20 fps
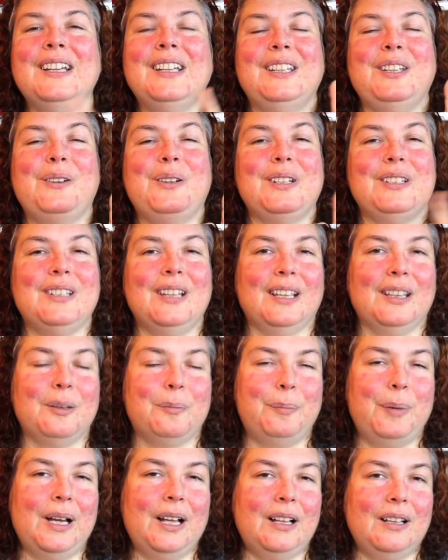You can ding the
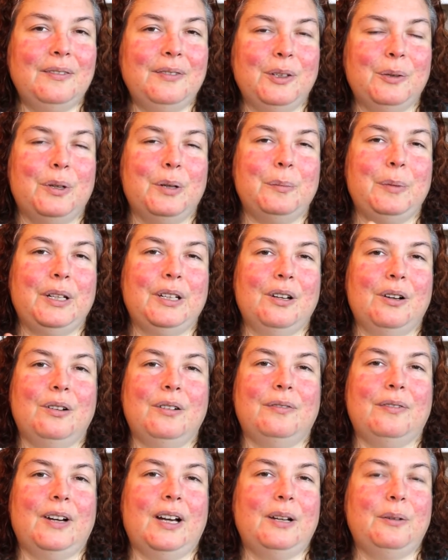bell if you want to be
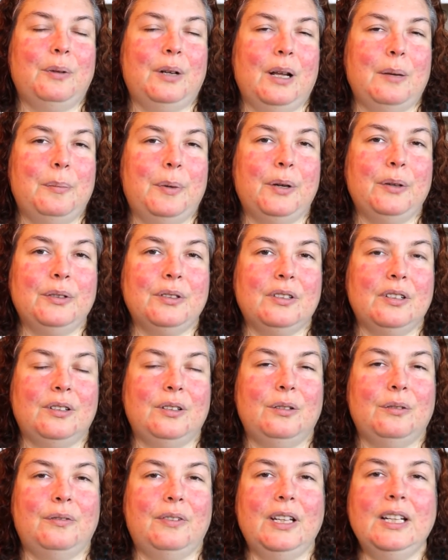notified when I post a
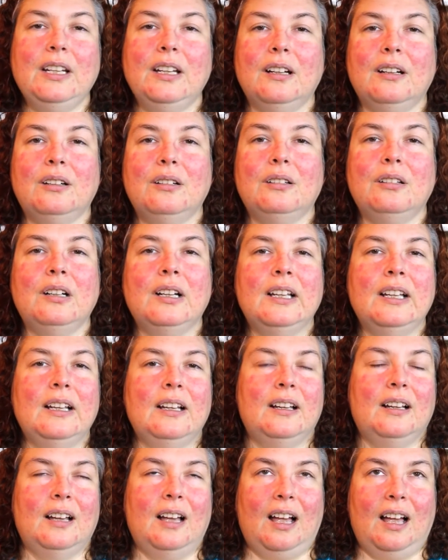new video.
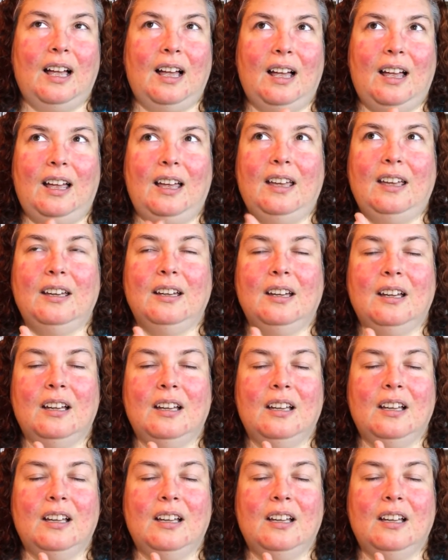I